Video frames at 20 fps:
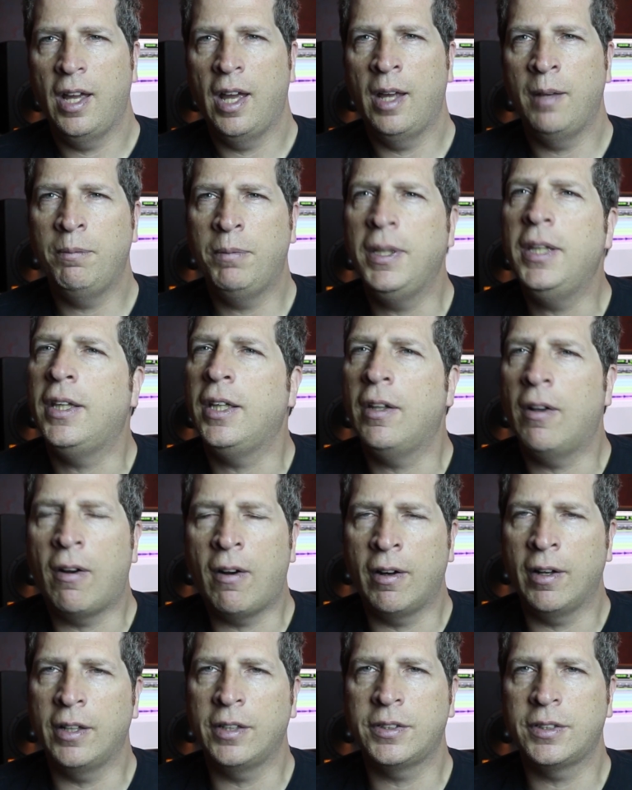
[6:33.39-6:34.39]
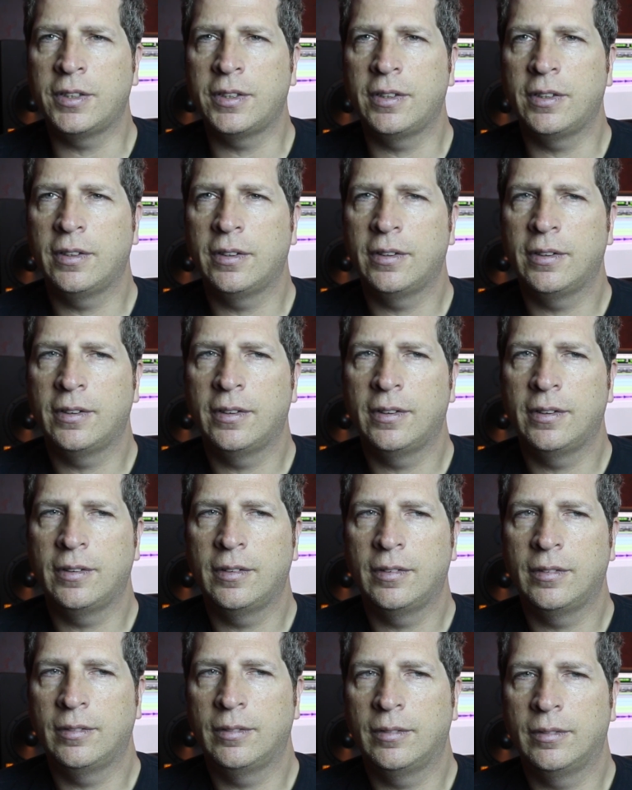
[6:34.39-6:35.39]
and be the artist,
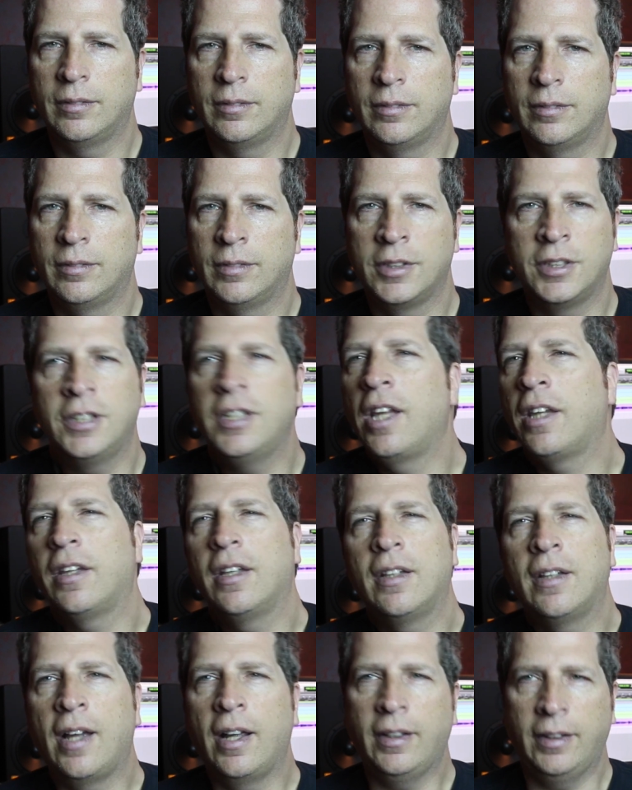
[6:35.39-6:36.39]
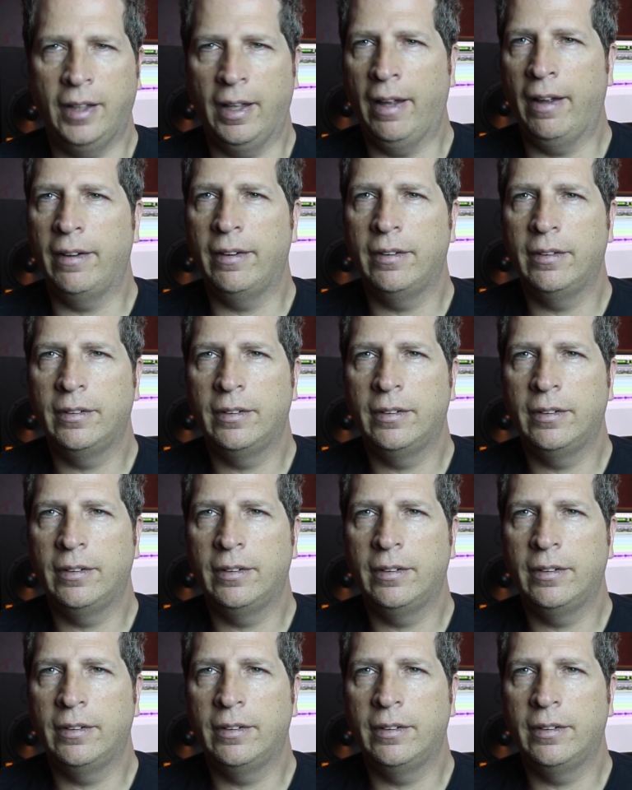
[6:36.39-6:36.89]
there's nothing like that.